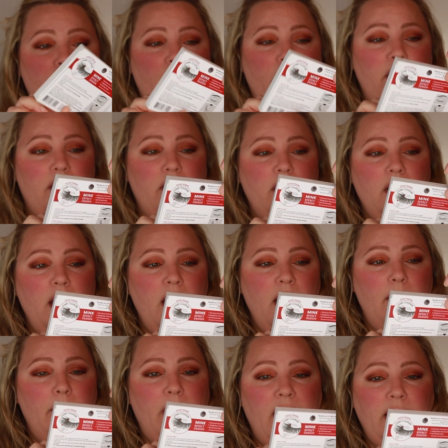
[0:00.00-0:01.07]
are
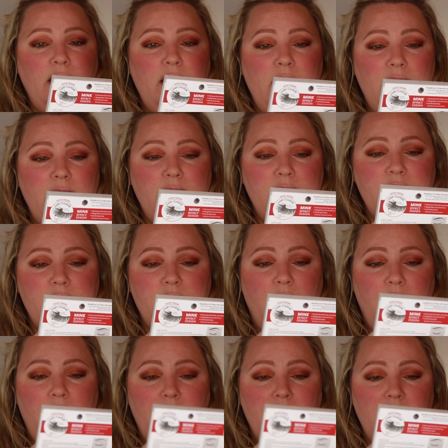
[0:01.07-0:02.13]
by Kiss,
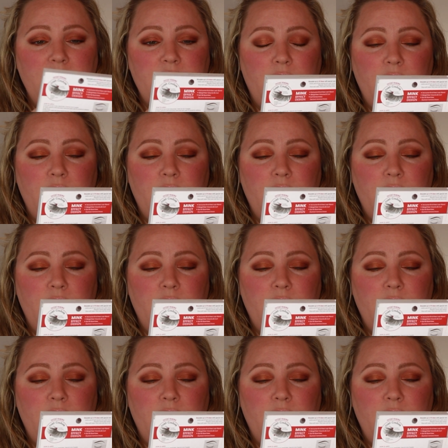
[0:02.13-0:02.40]
and these